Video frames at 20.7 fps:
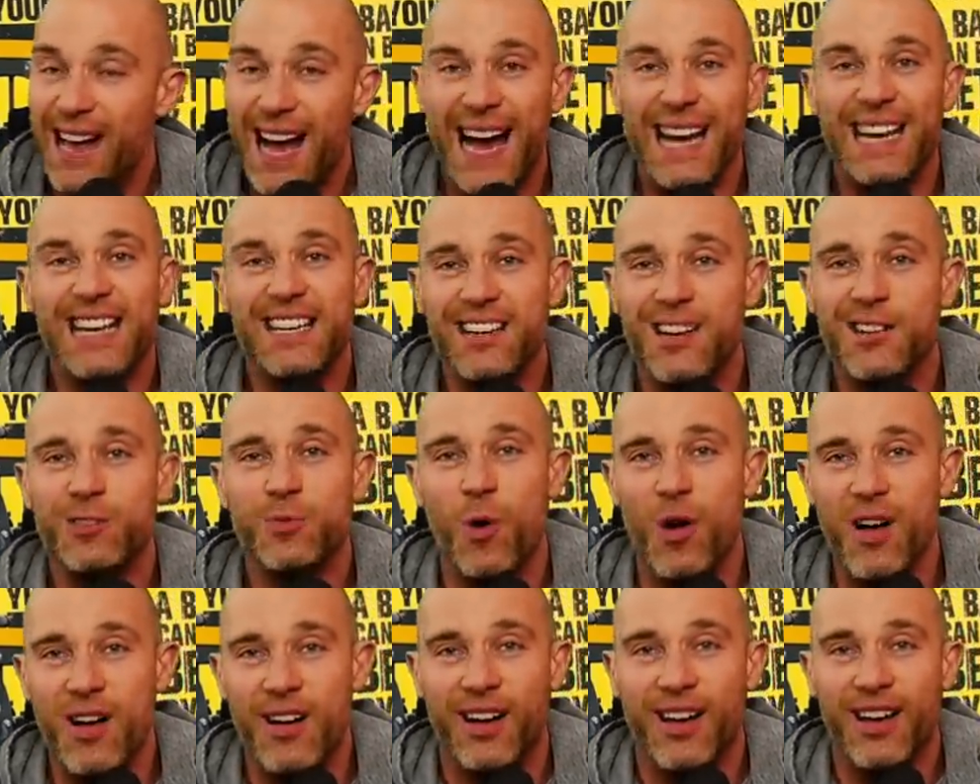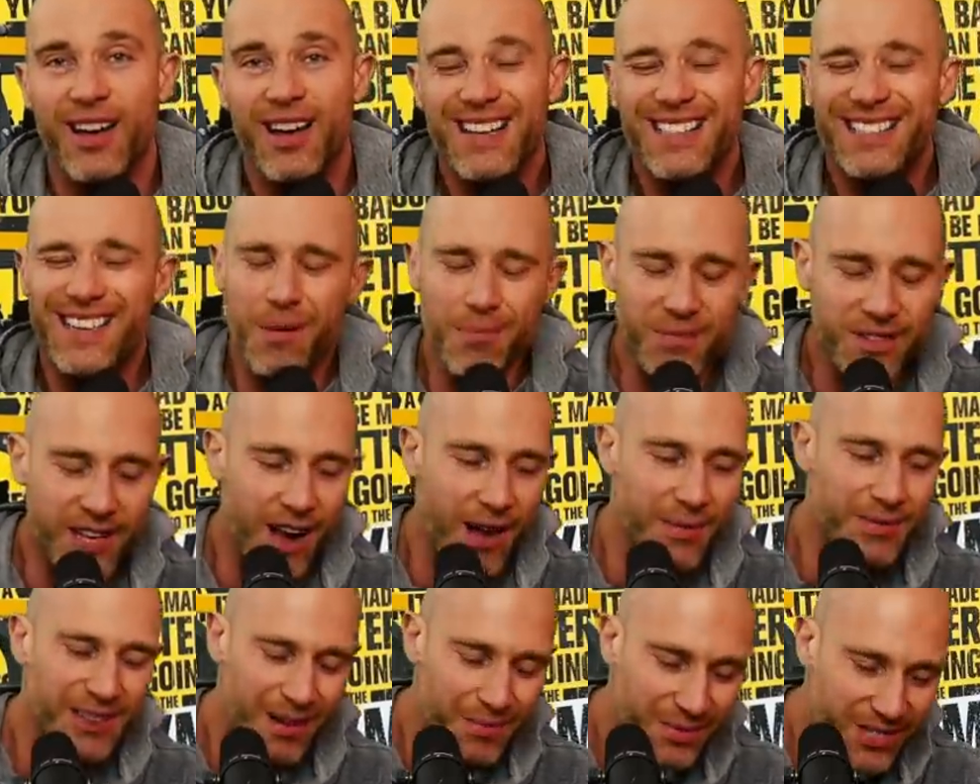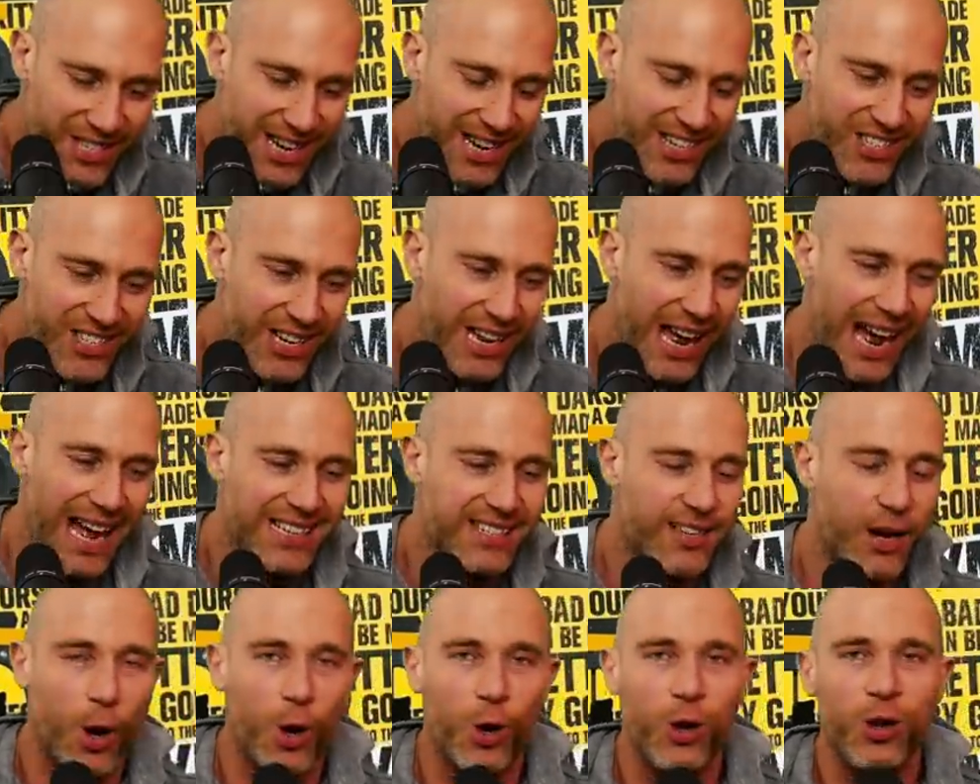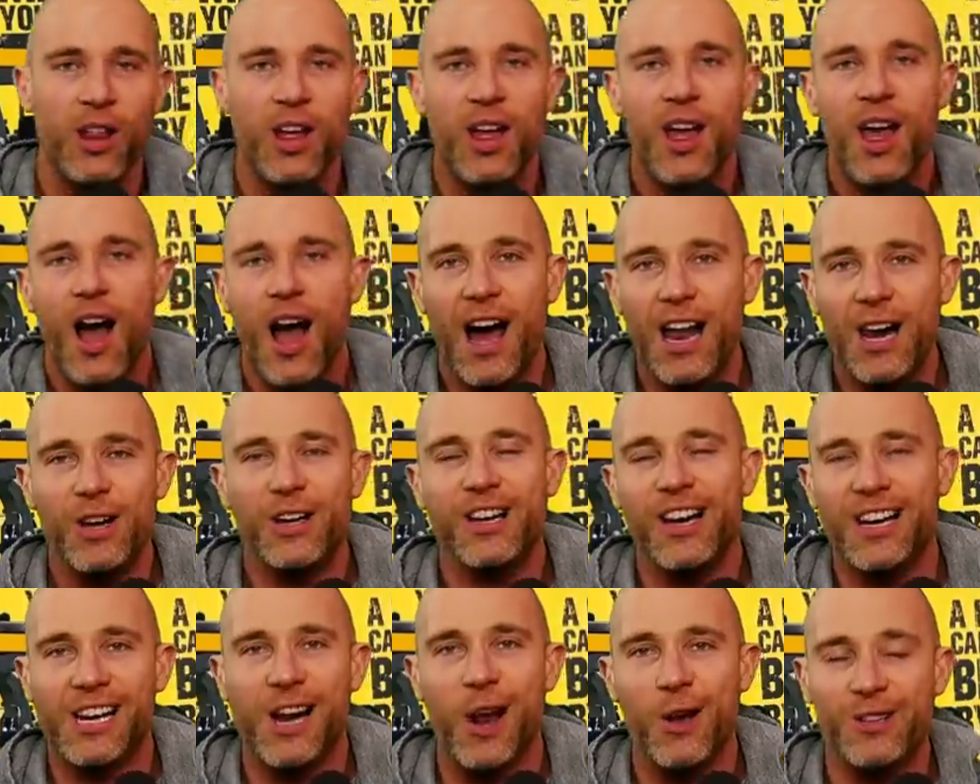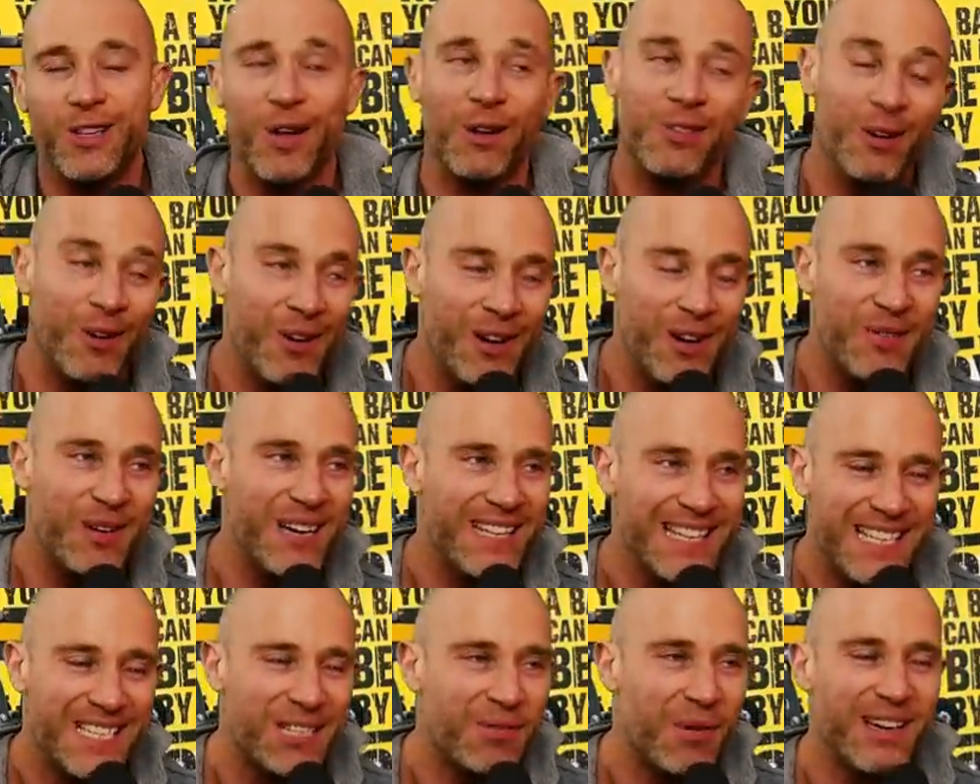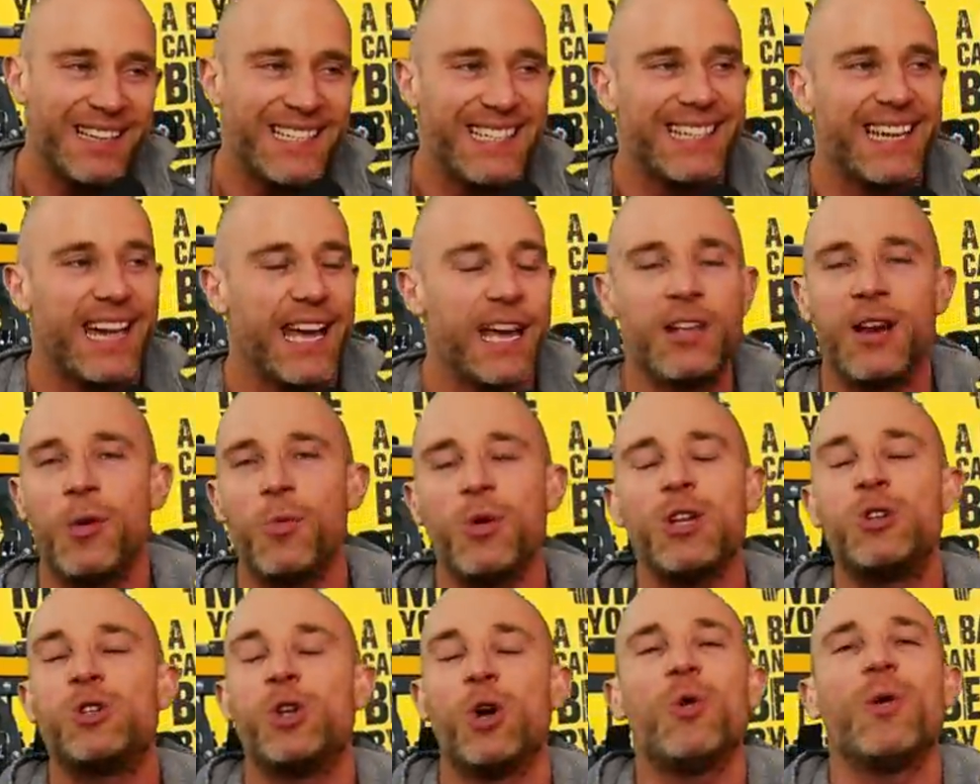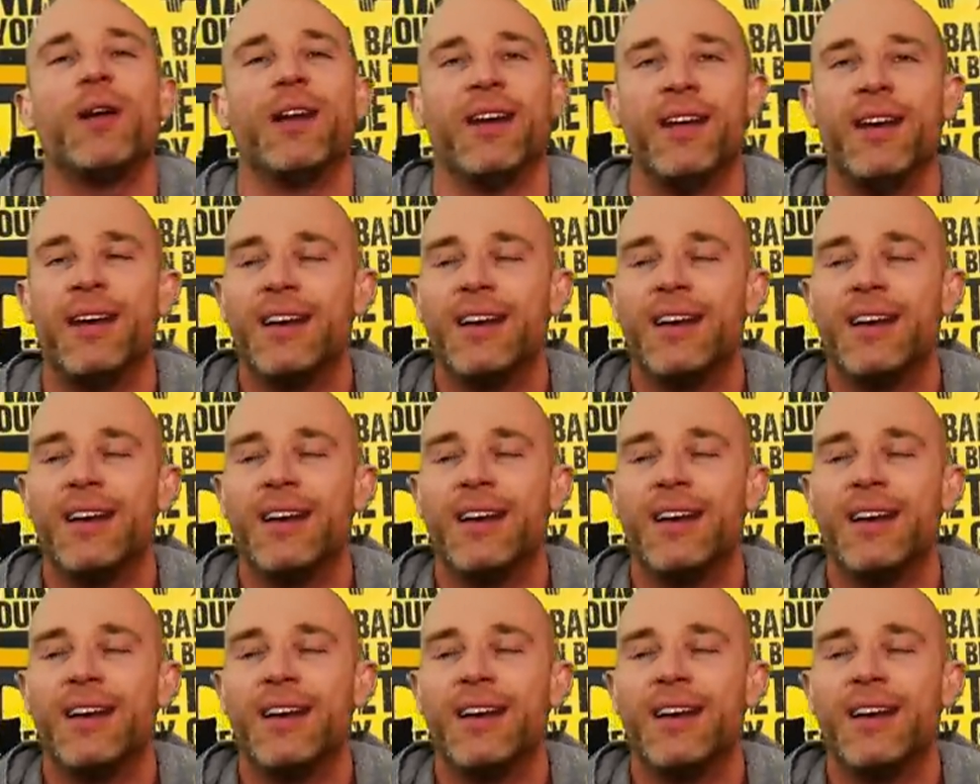and it does work. Sometimes I'm such an asshole. I look at clothes and go, oh, I'll wear this one today. And you like, what are you doing?